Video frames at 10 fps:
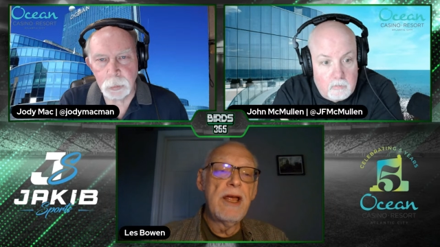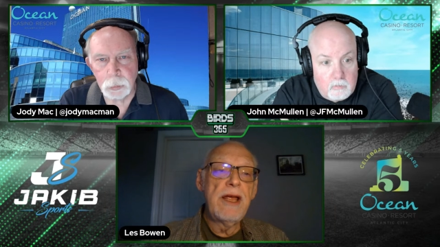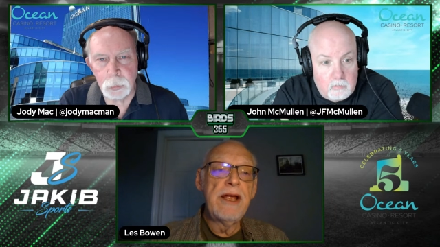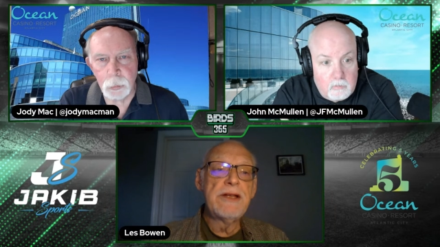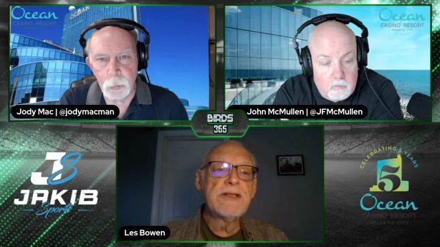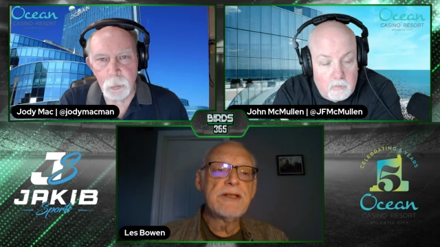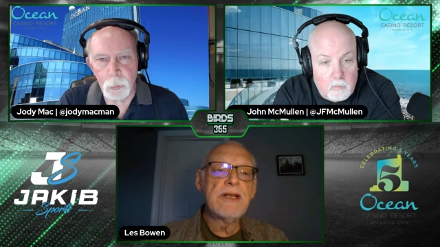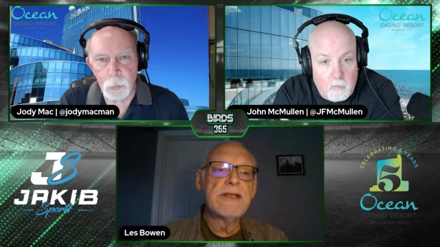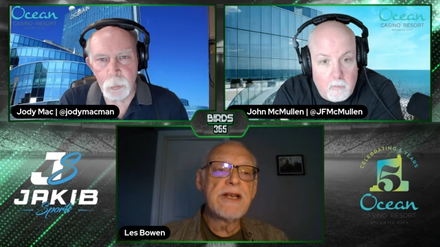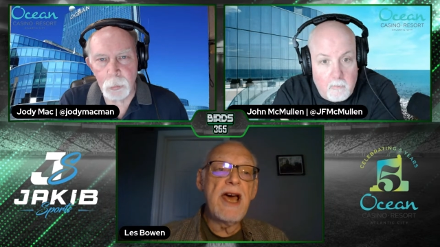Speaker 1: It's
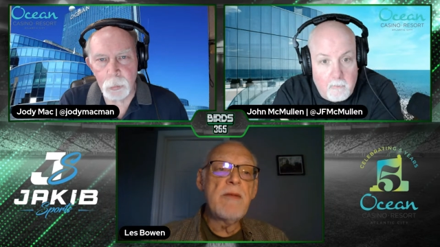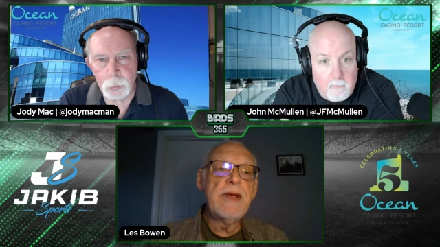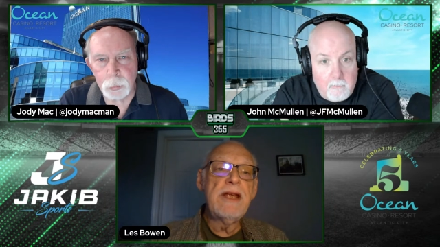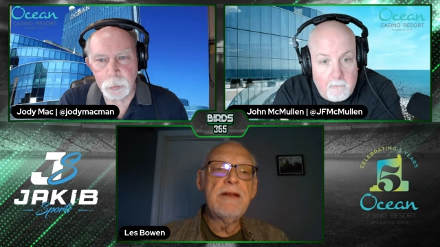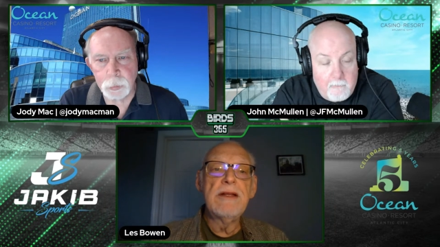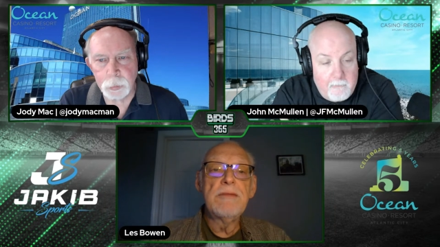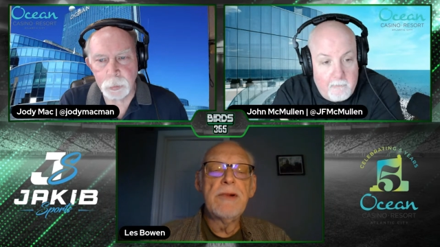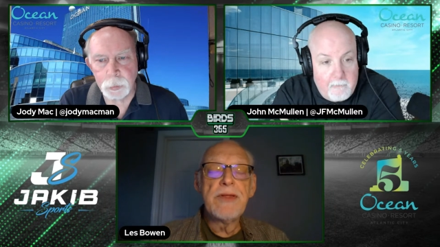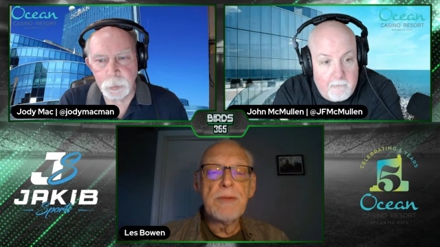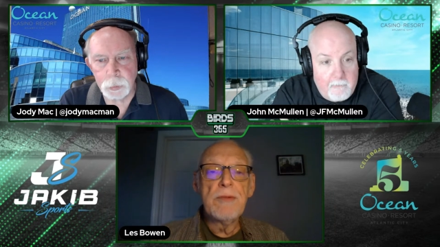it's got to be
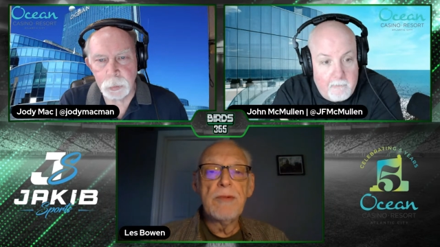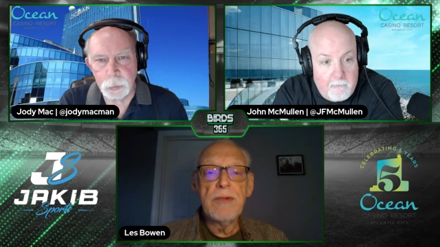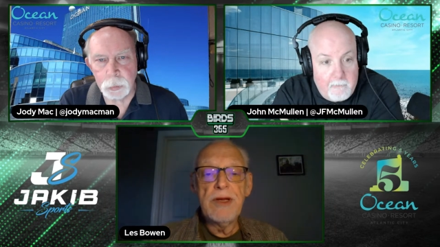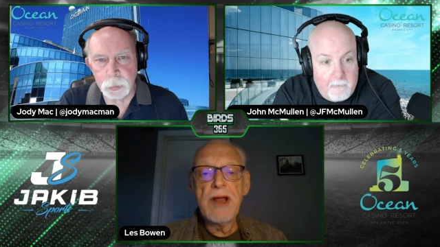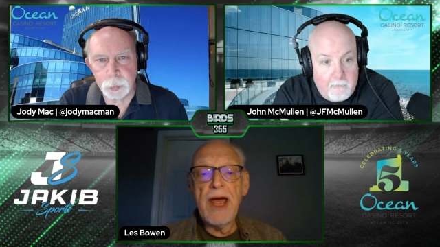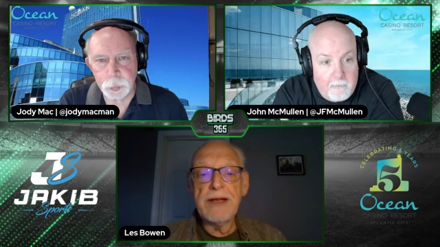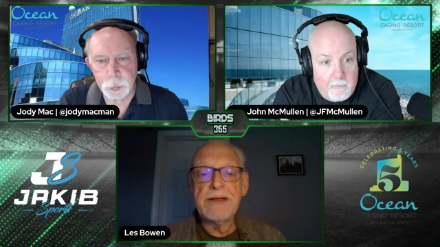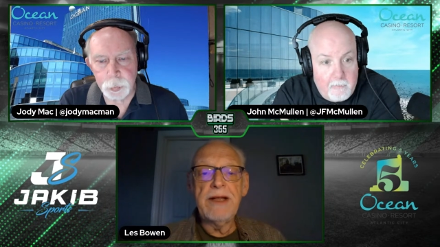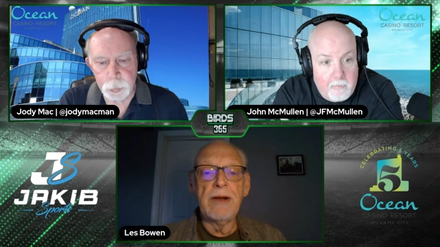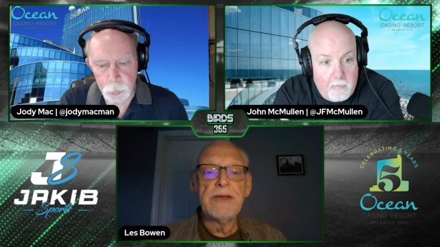with you got
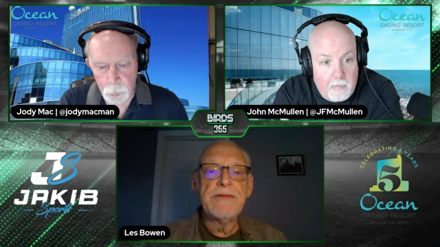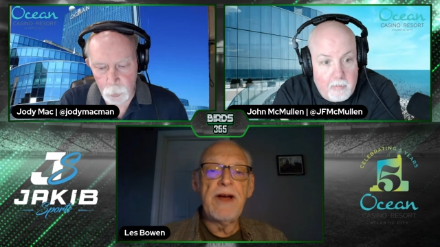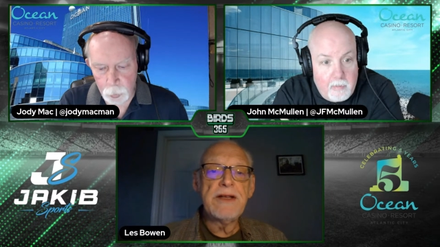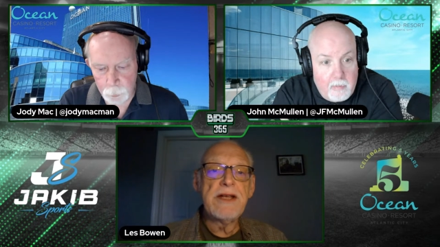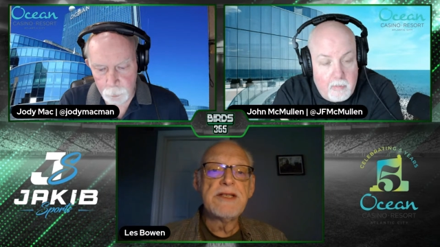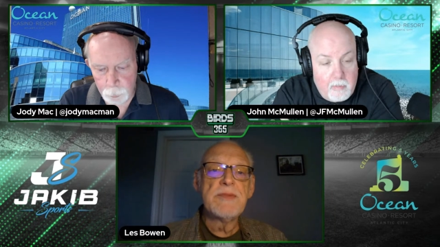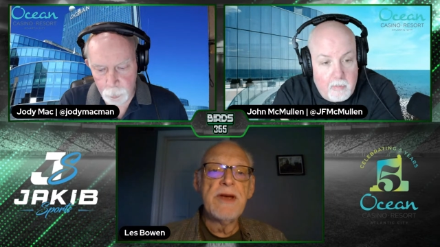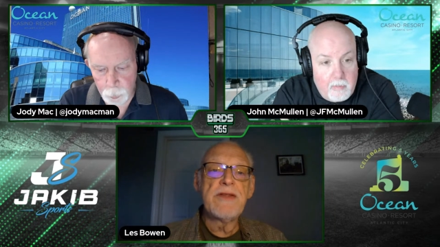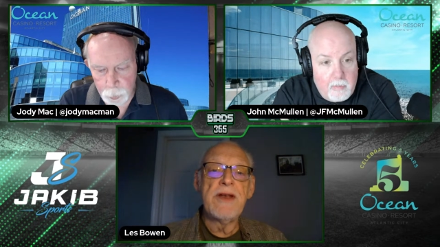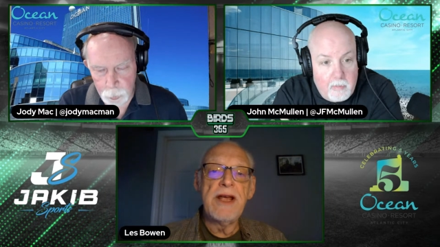you know DeVonta
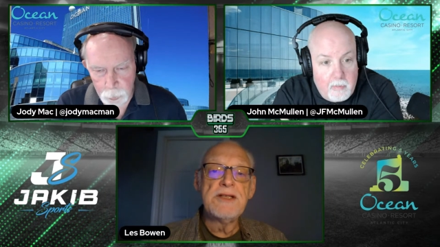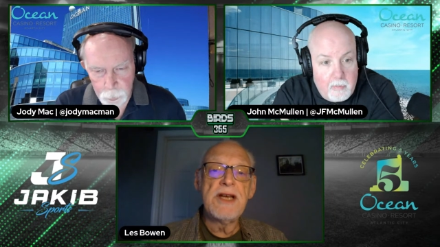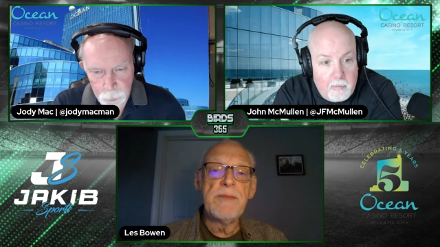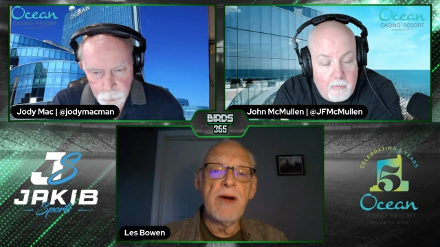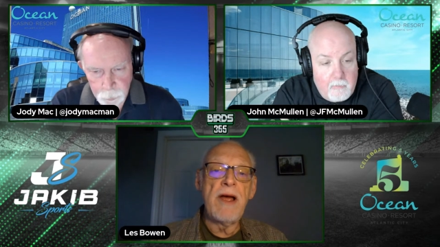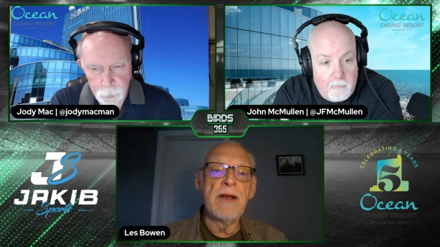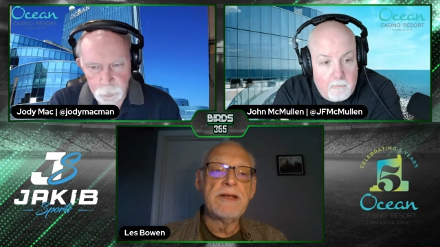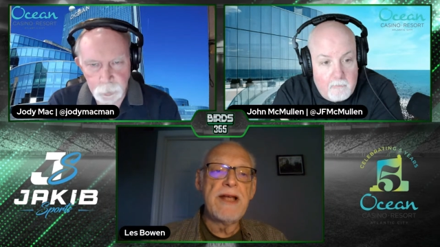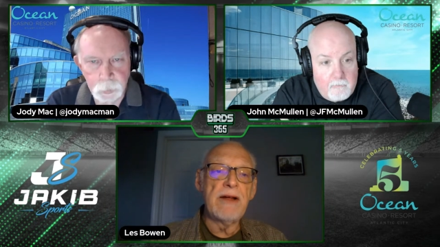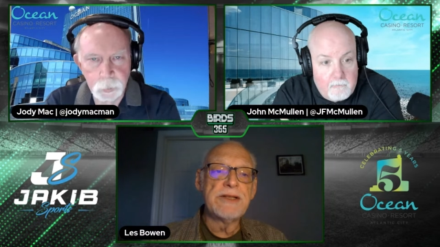Smith and A J Brown
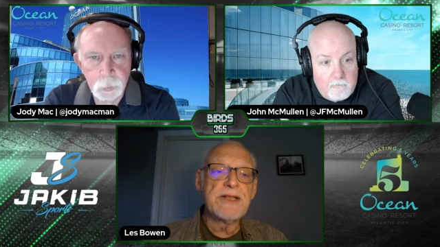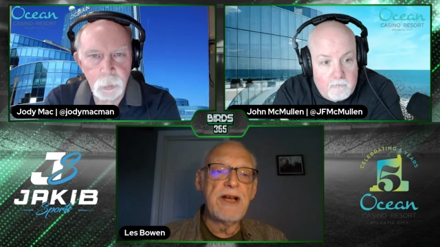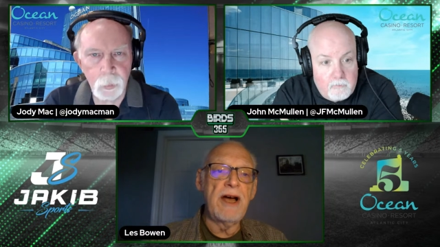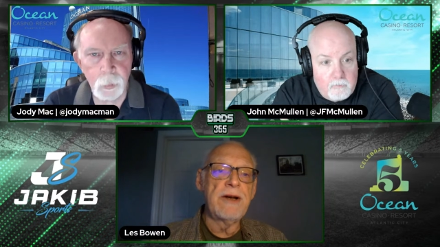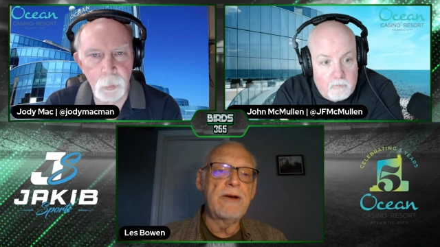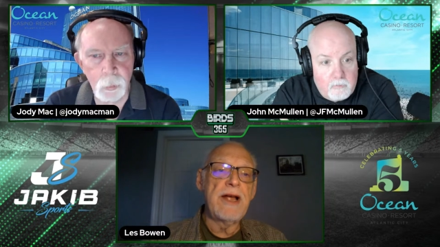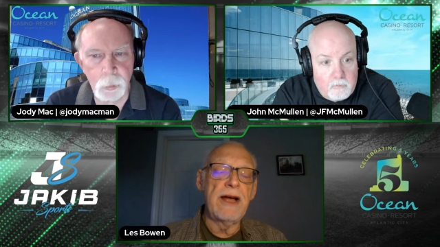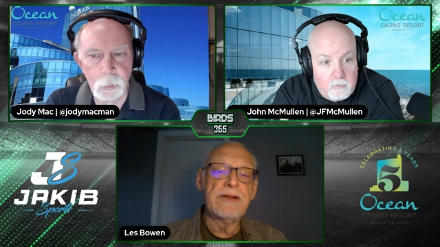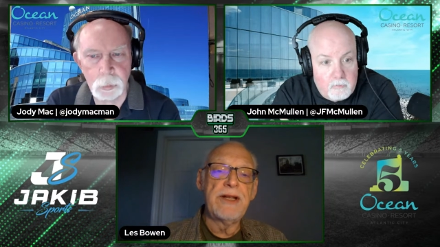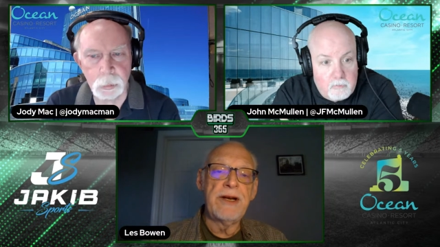and Dallas Goedert
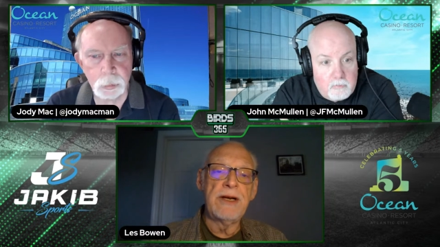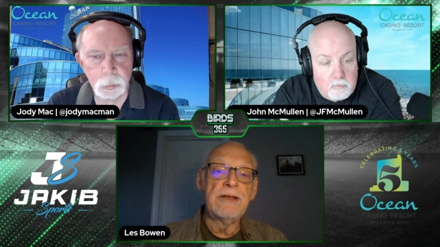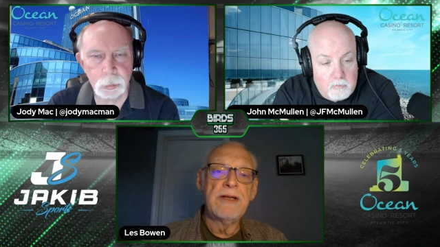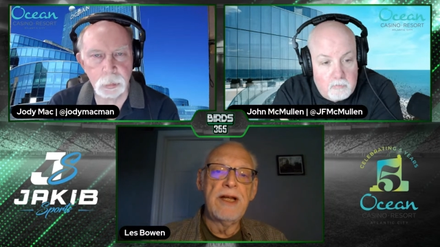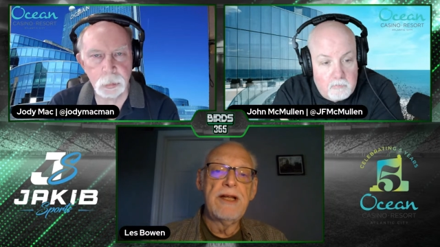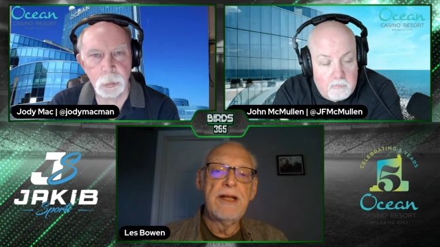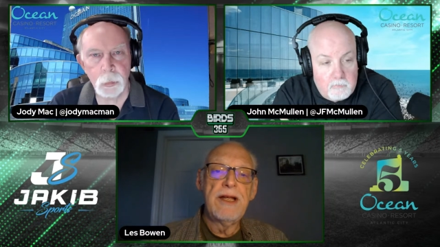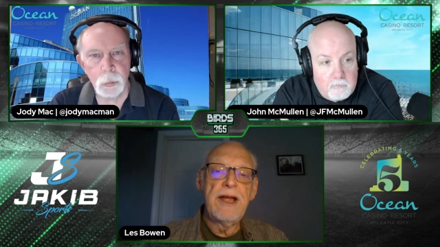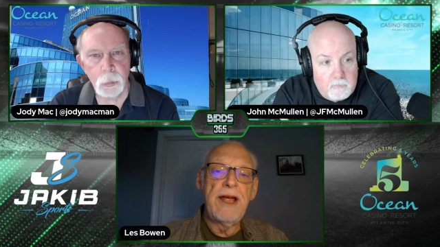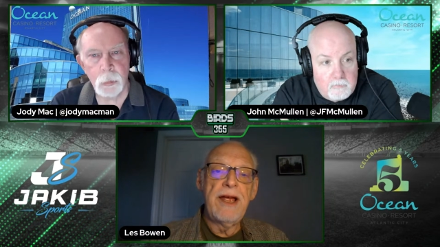out there,
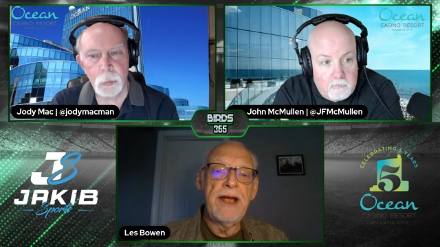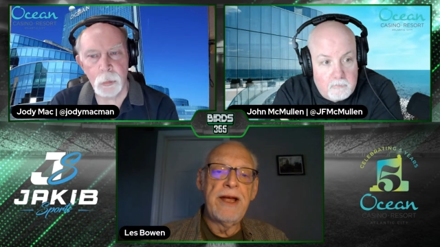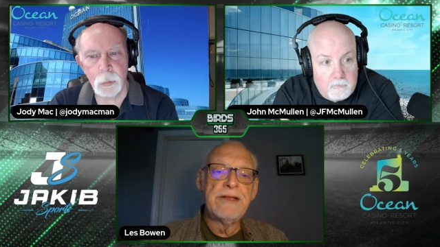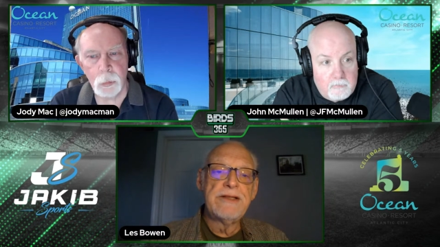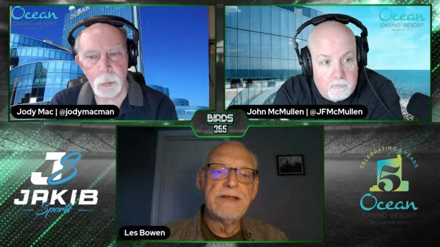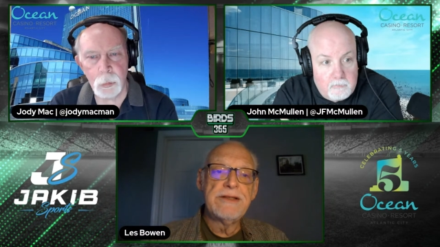and